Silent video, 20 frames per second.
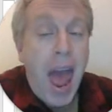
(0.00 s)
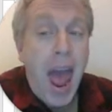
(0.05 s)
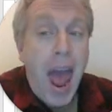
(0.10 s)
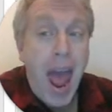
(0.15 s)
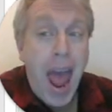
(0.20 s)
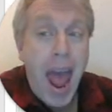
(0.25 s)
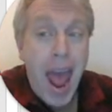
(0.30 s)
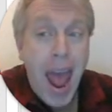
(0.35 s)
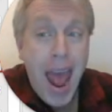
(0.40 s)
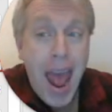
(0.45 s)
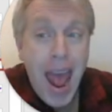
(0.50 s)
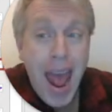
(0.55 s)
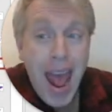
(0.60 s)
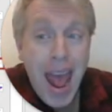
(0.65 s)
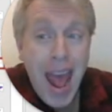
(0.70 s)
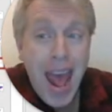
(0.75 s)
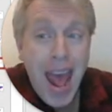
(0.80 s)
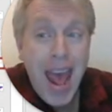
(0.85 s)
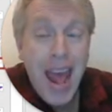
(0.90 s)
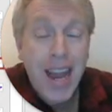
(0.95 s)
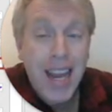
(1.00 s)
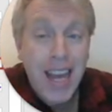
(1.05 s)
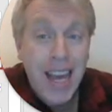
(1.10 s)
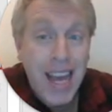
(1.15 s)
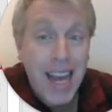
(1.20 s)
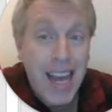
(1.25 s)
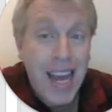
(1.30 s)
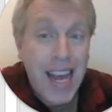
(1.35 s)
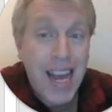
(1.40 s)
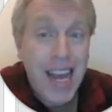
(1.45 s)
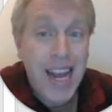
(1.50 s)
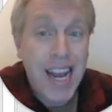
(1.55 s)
Any